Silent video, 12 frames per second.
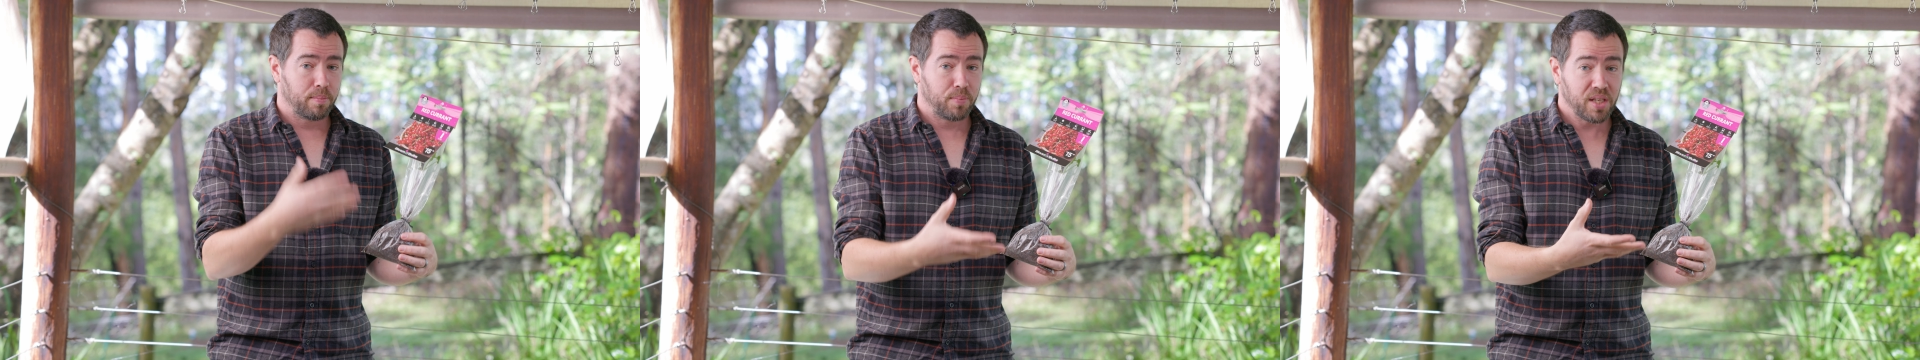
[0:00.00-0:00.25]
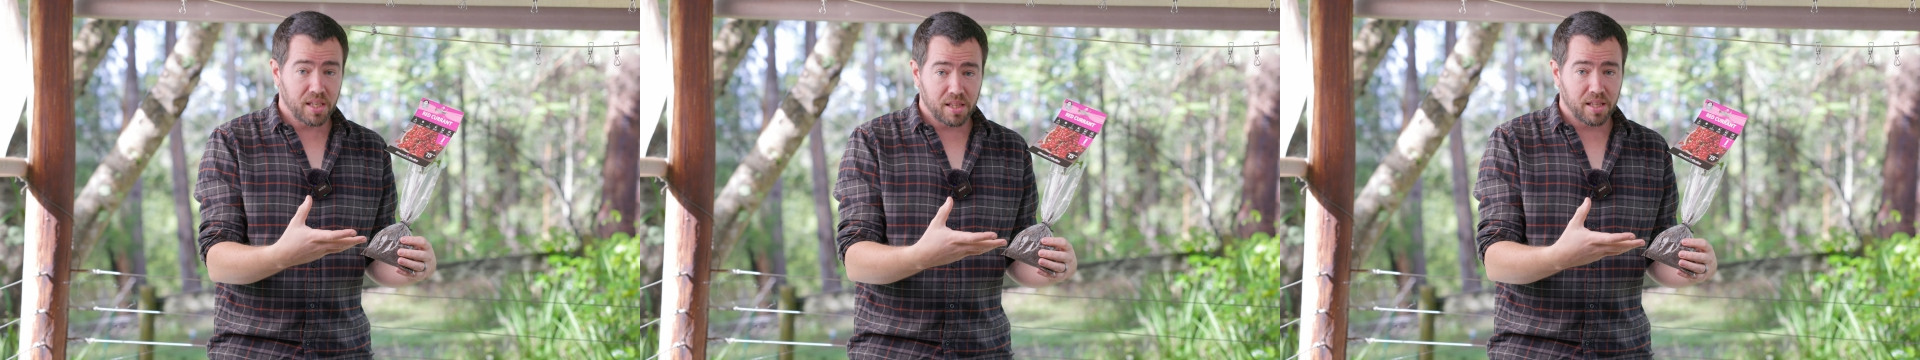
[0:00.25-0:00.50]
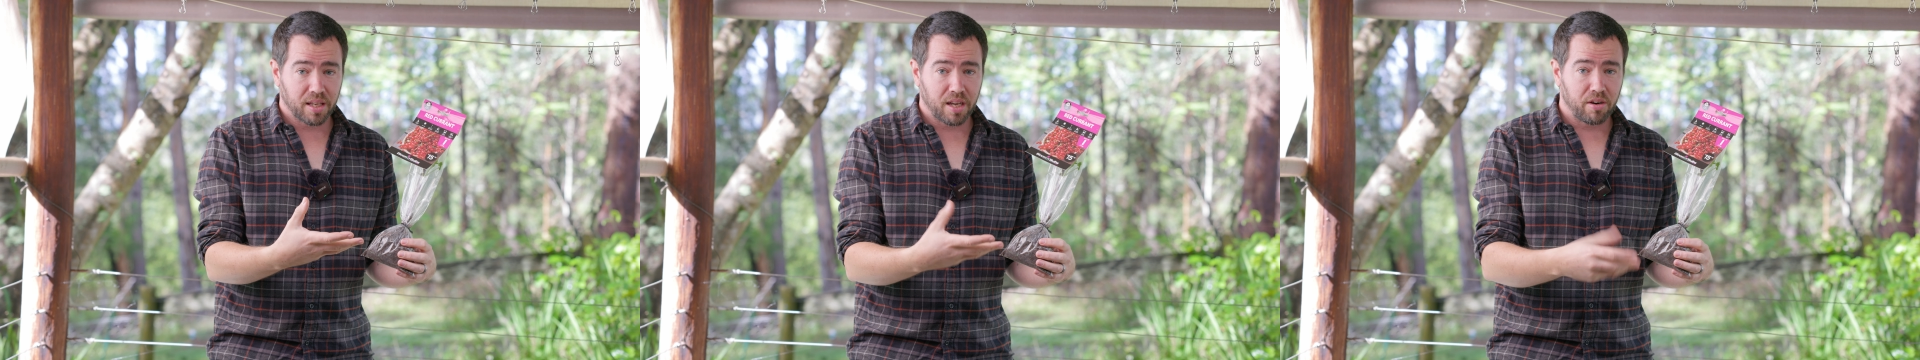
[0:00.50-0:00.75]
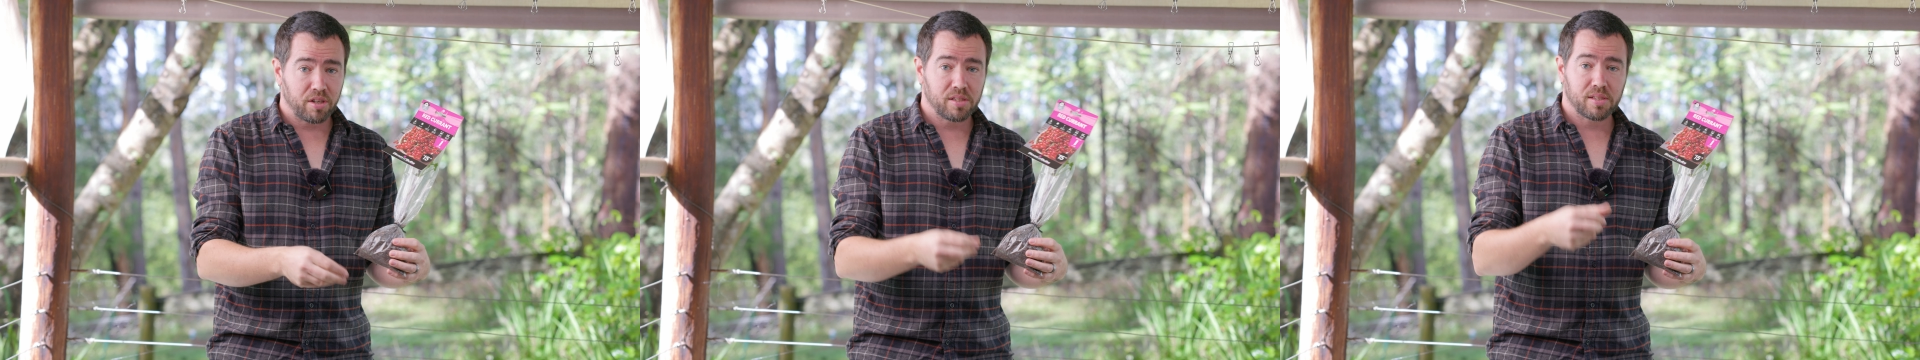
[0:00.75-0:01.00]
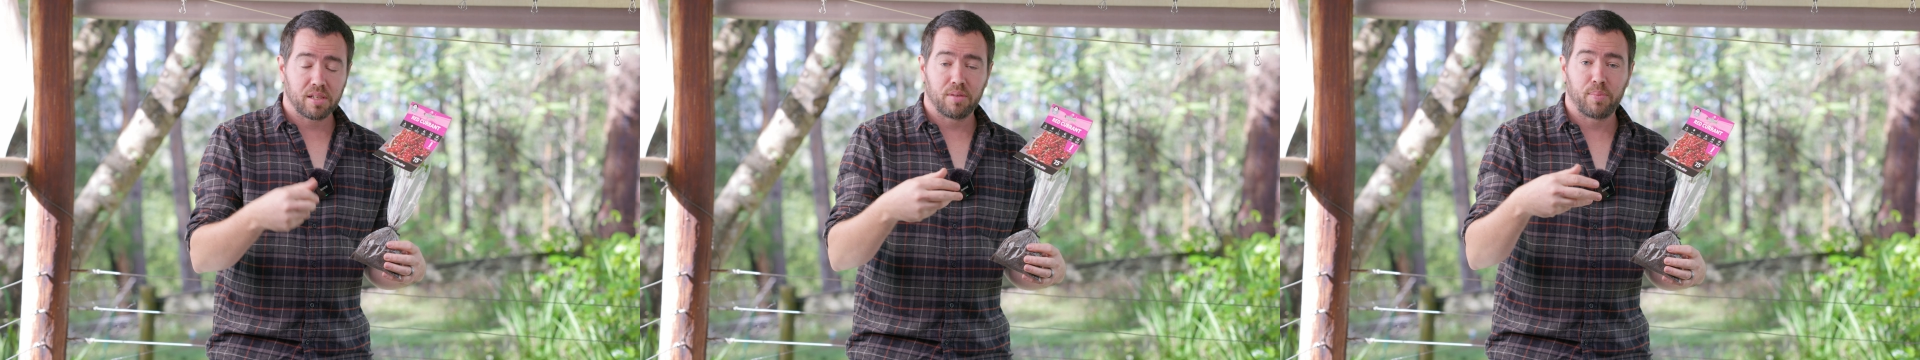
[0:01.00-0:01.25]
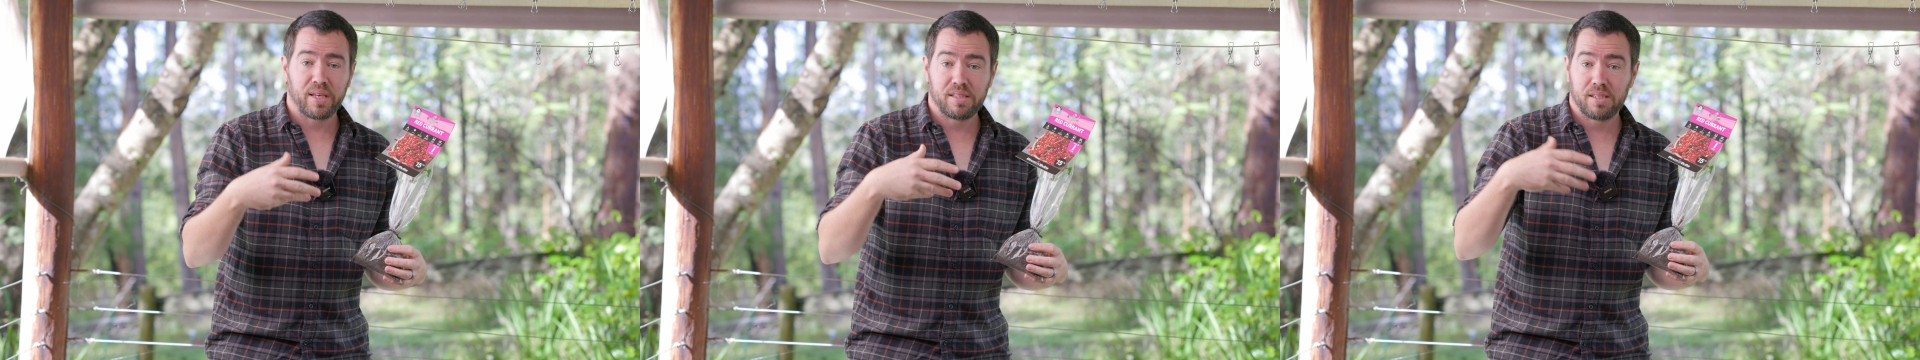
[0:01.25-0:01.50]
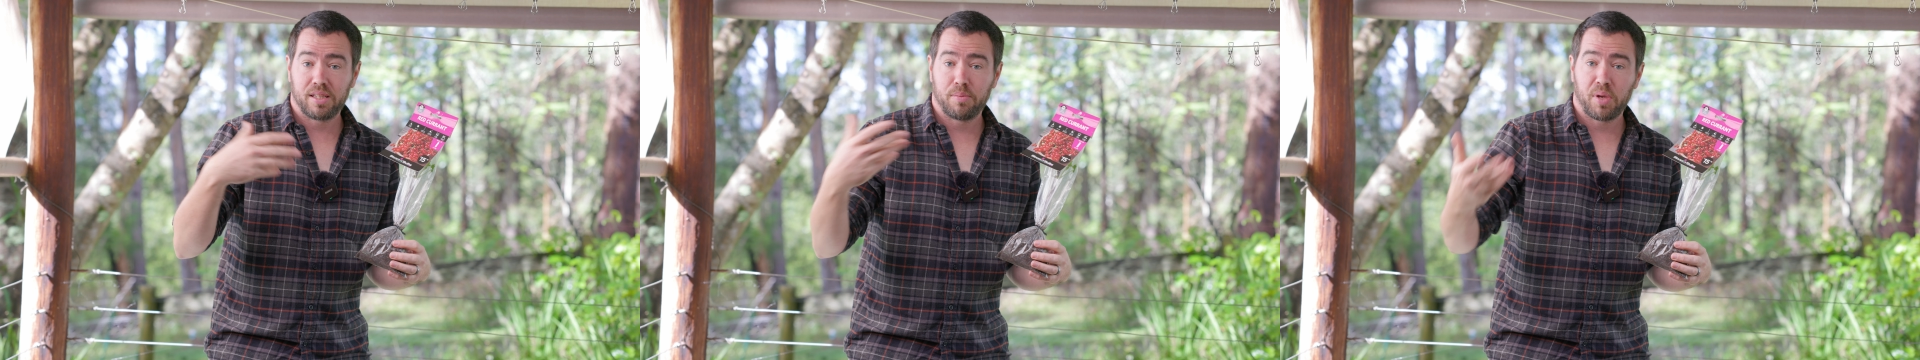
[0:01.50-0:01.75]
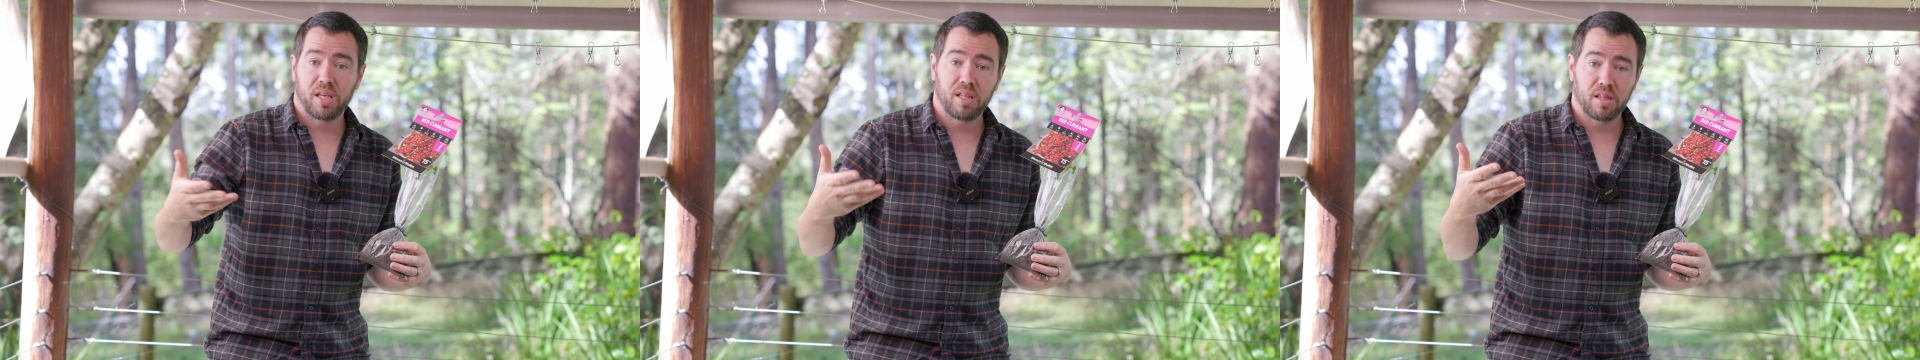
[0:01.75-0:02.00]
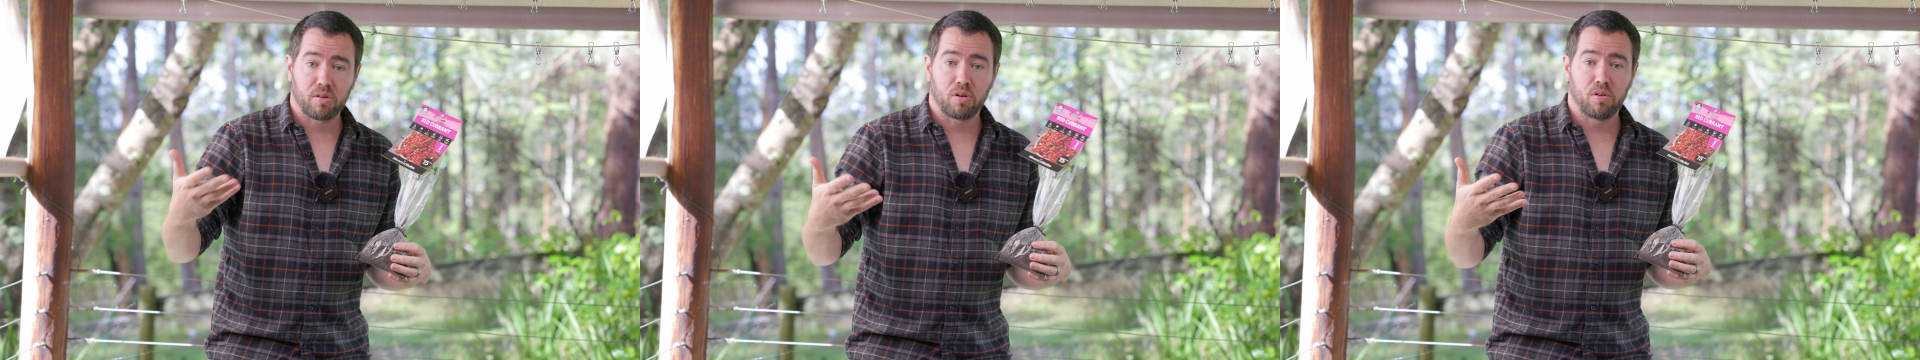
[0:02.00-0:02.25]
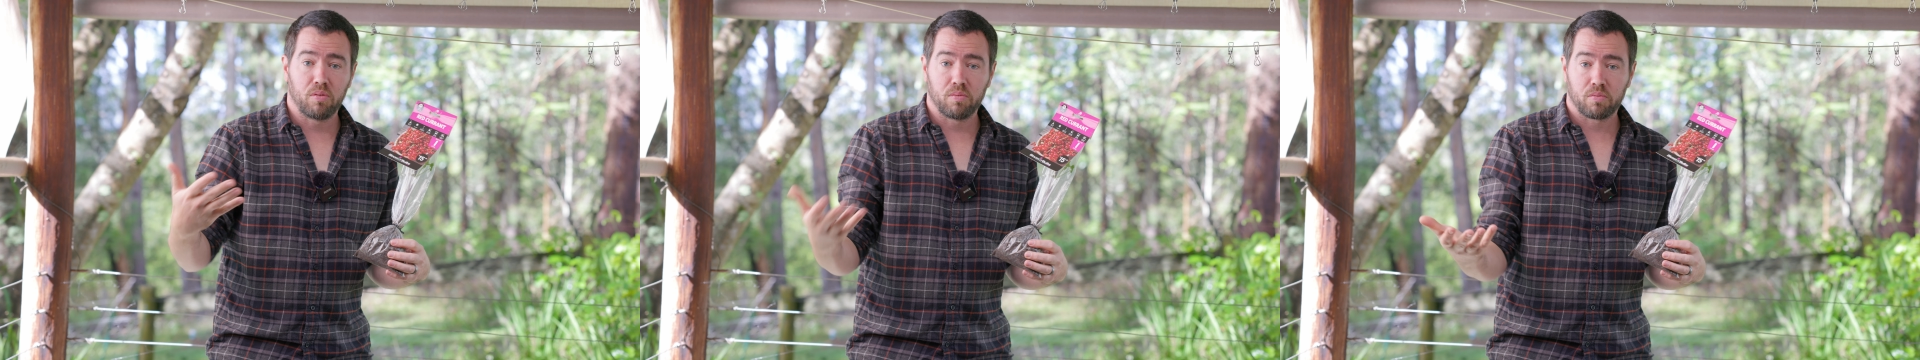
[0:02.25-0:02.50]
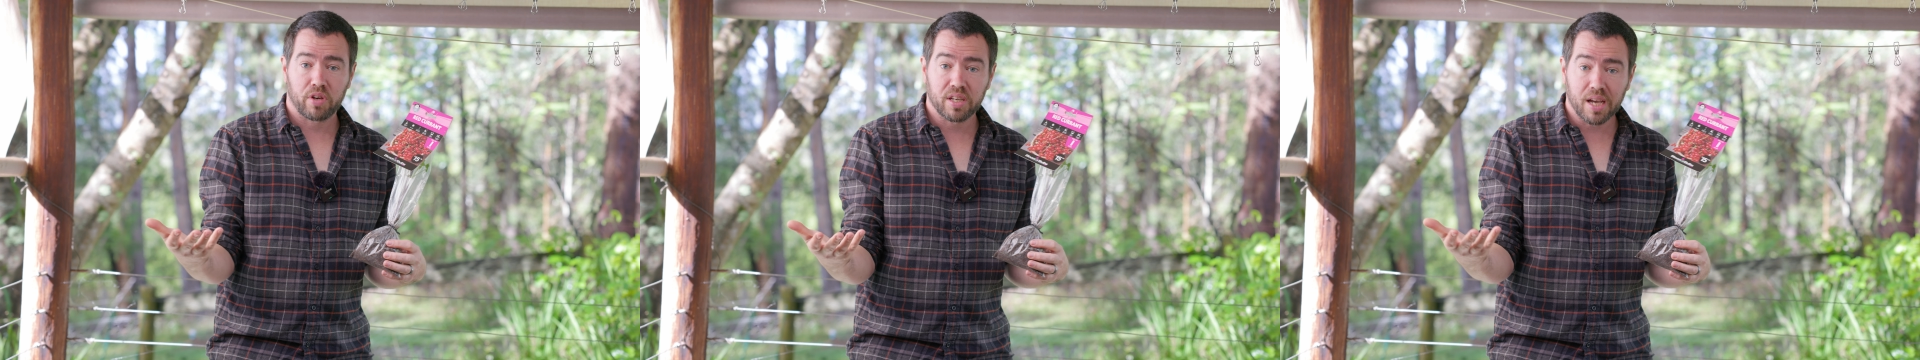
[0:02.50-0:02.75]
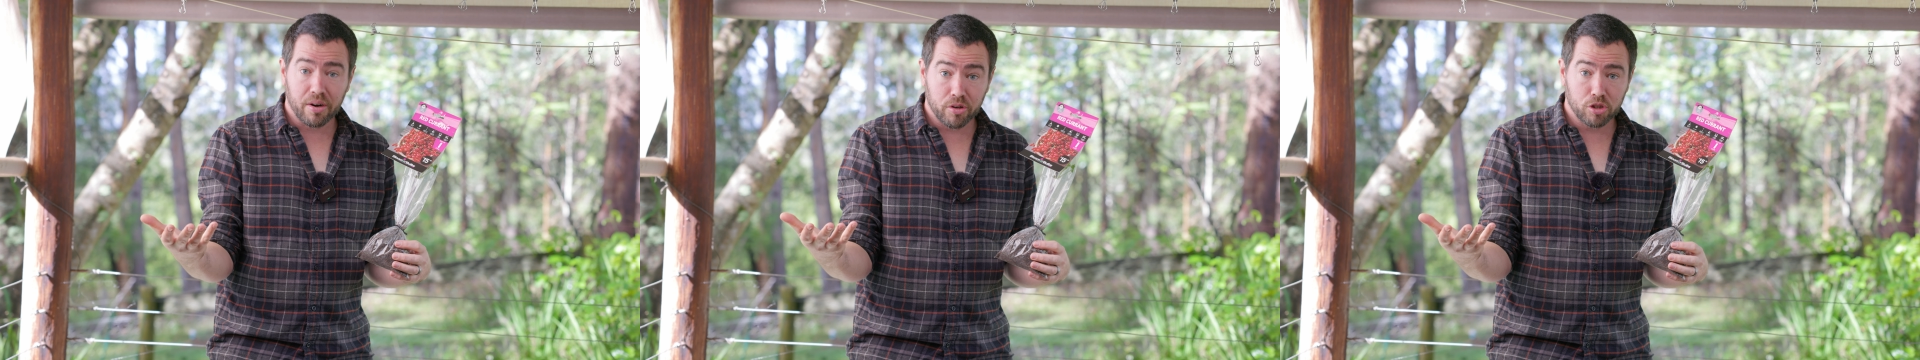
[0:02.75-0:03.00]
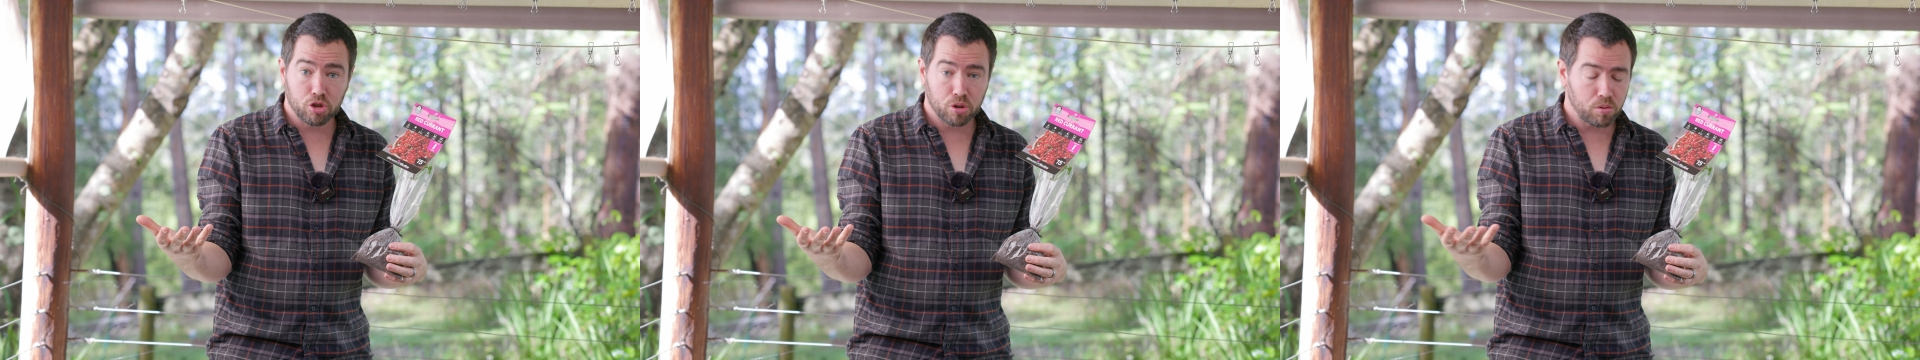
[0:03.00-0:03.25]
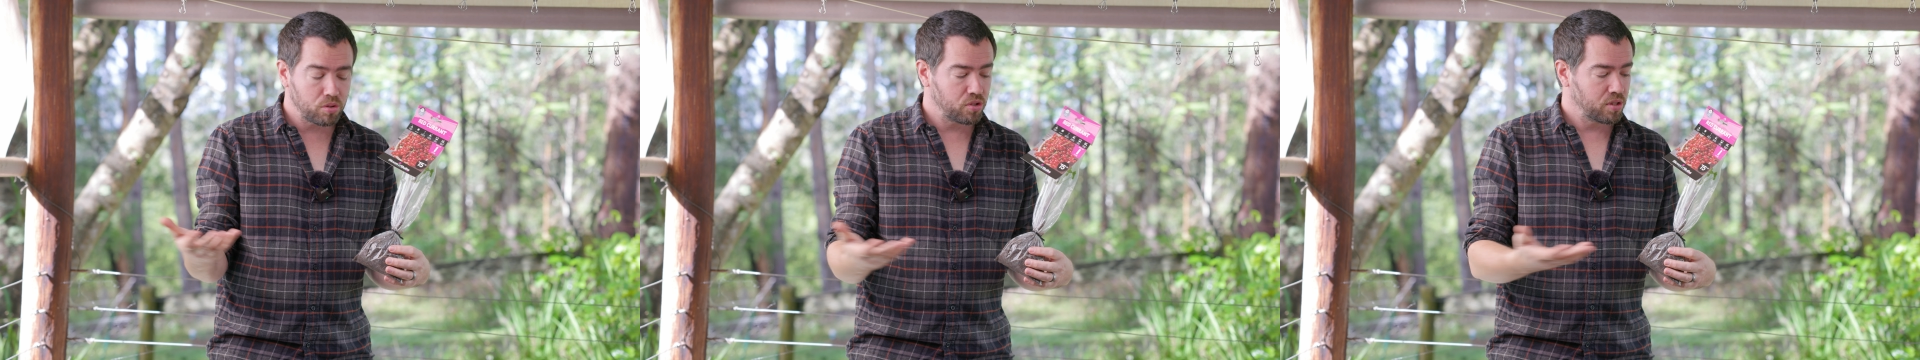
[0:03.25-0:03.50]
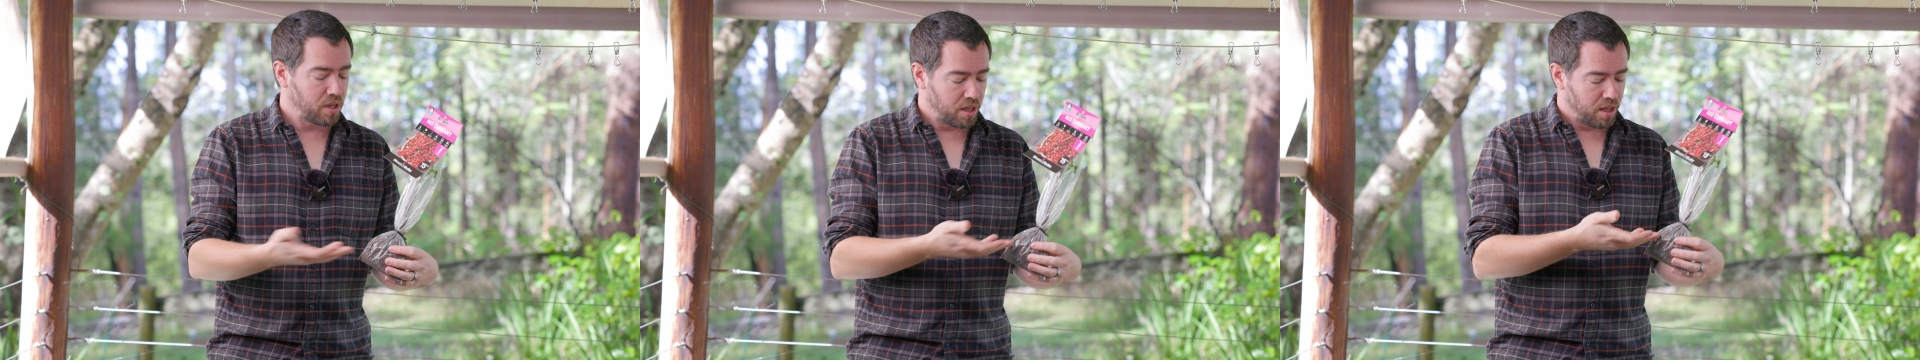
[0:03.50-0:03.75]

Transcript: picking their currants and basically making their own red currant juice.